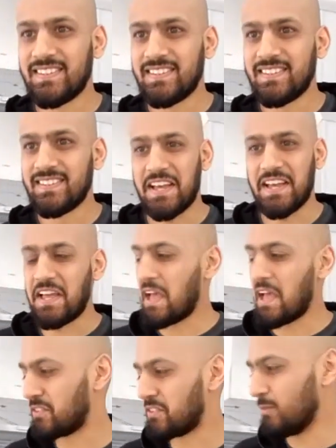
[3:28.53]
Yeah,
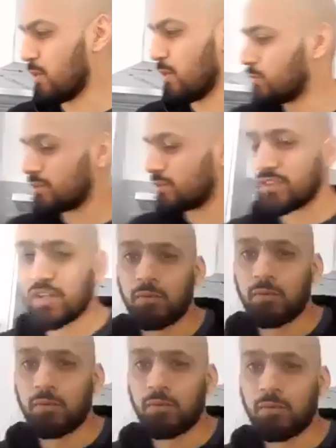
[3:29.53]
excellent. Well, you know
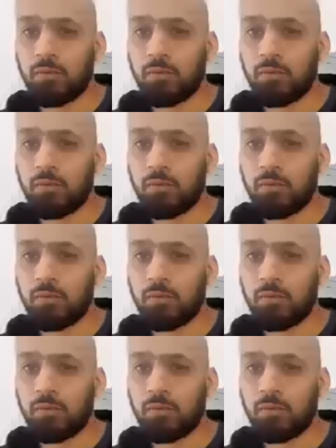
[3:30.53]
what?